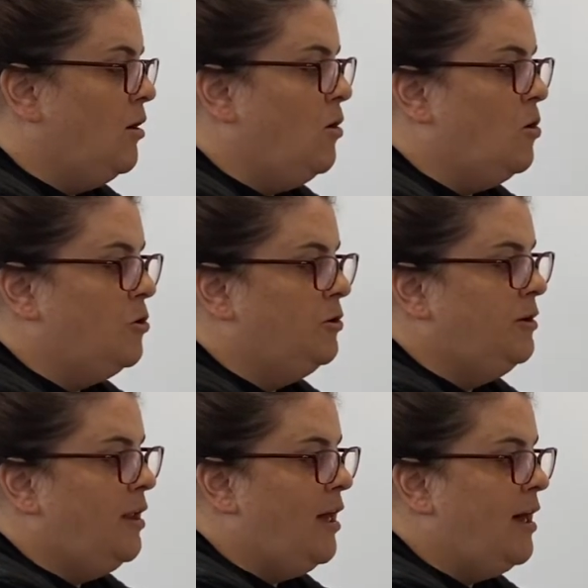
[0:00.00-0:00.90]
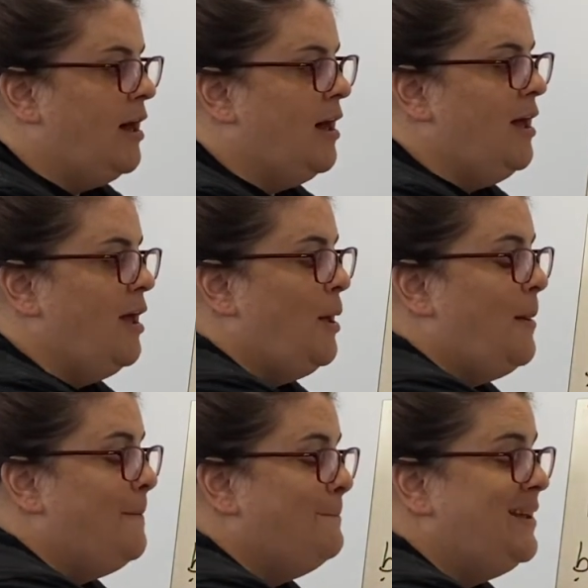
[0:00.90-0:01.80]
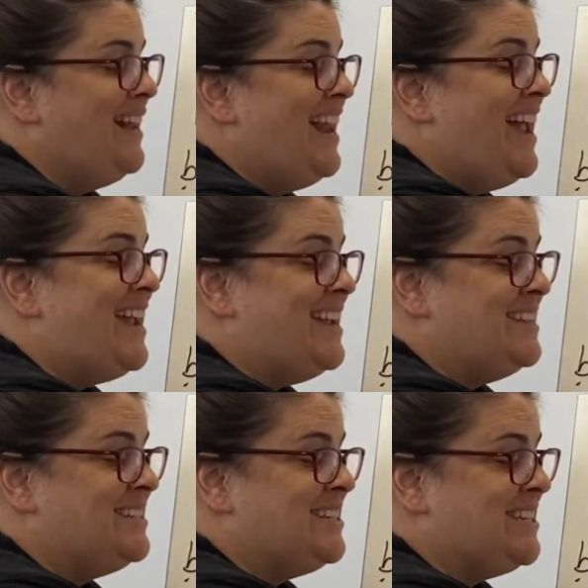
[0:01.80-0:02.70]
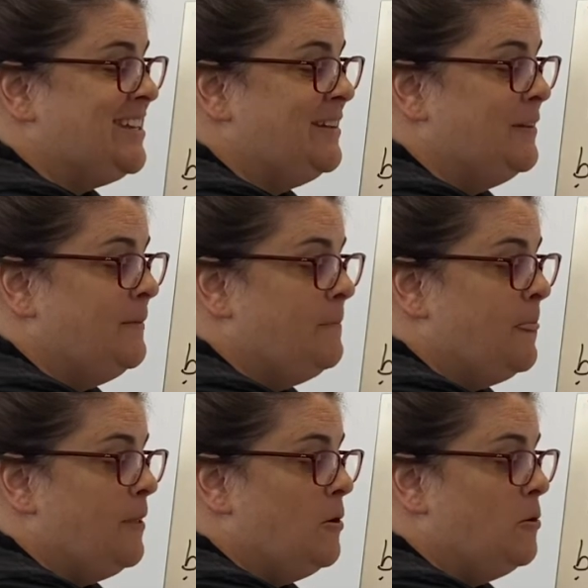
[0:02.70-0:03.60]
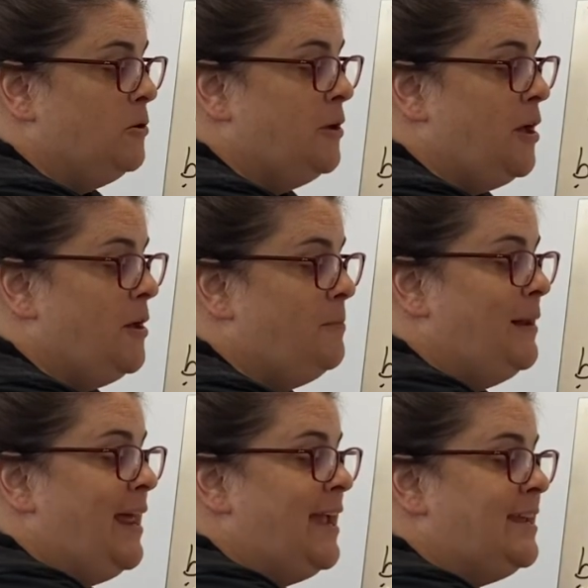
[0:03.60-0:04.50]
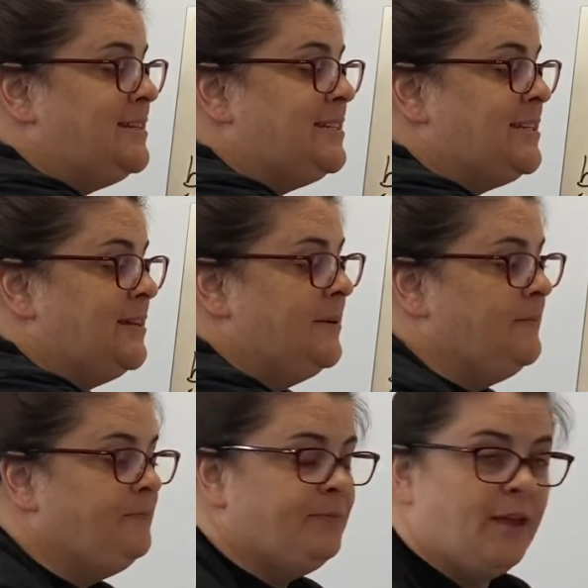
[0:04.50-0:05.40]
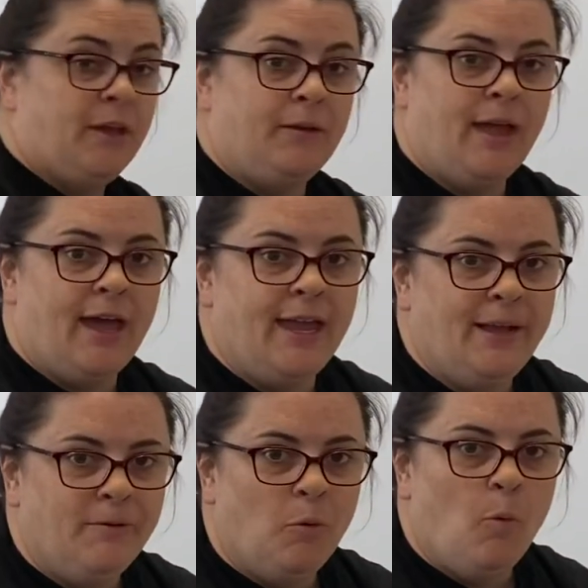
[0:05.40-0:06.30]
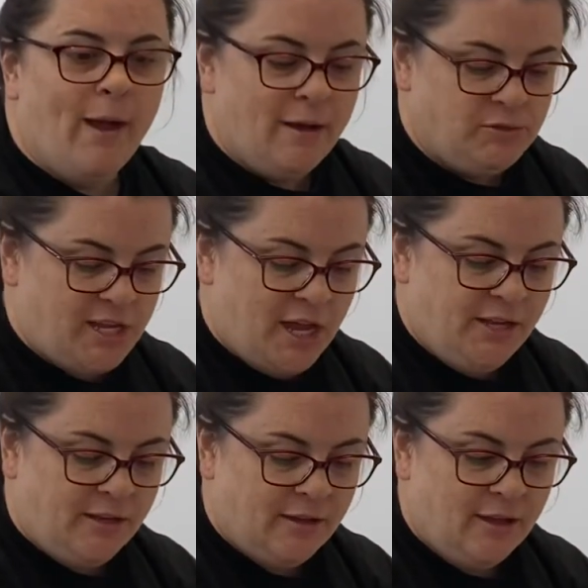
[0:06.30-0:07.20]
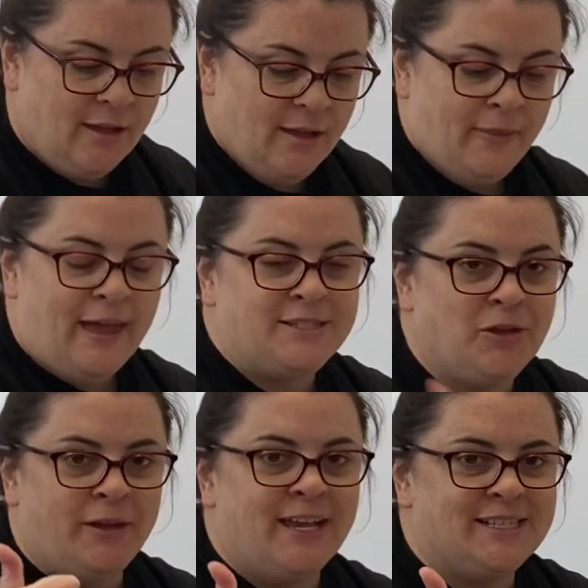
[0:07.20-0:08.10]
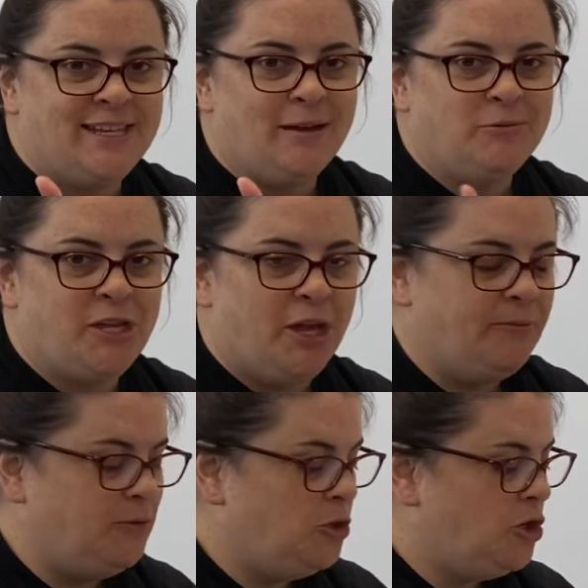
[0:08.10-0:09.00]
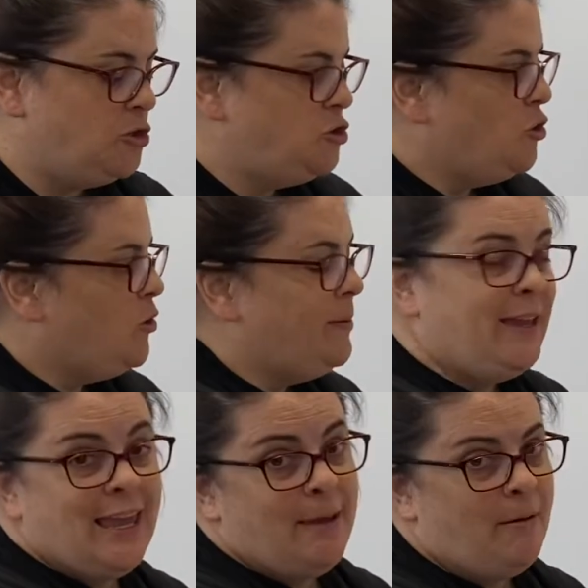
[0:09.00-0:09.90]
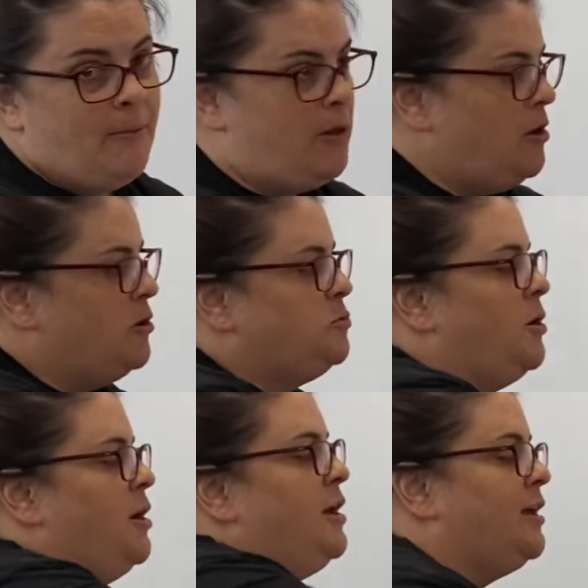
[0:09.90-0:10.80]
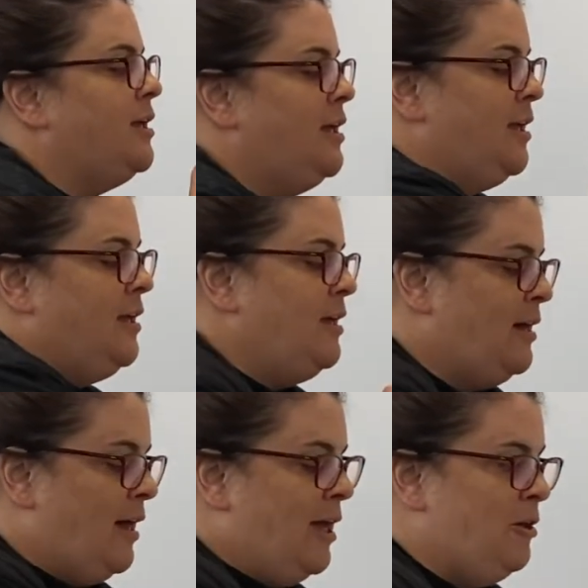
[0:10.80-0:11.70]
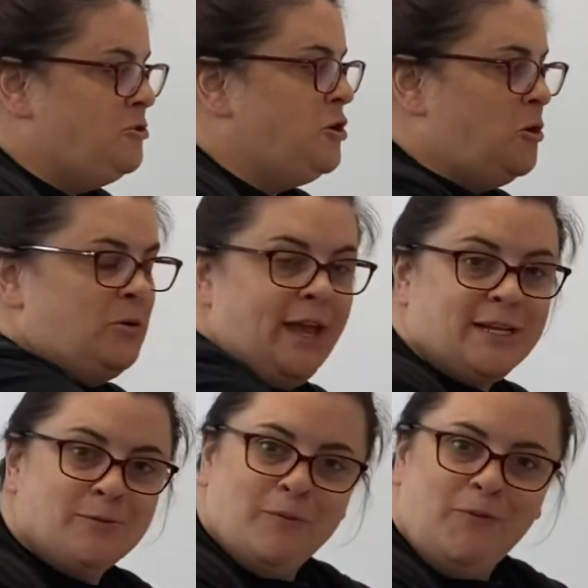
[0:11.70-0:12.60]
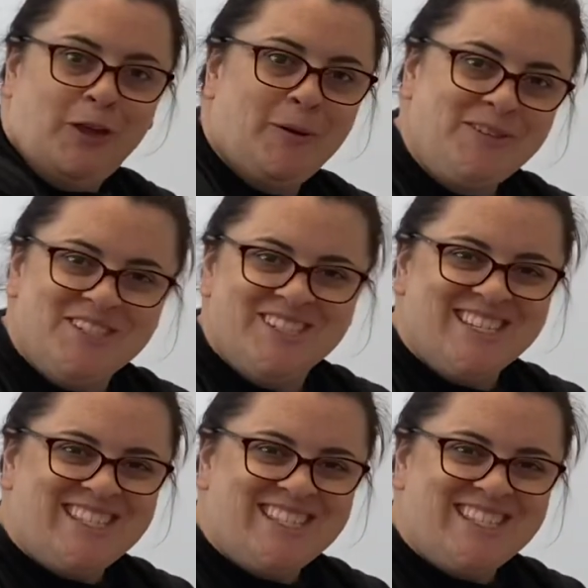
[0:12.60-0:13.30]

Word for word: on a plate. On a plate. Okay, well done. That's our next sound done. Good job. Keep up the hard work. And I'll do your next one for you in just a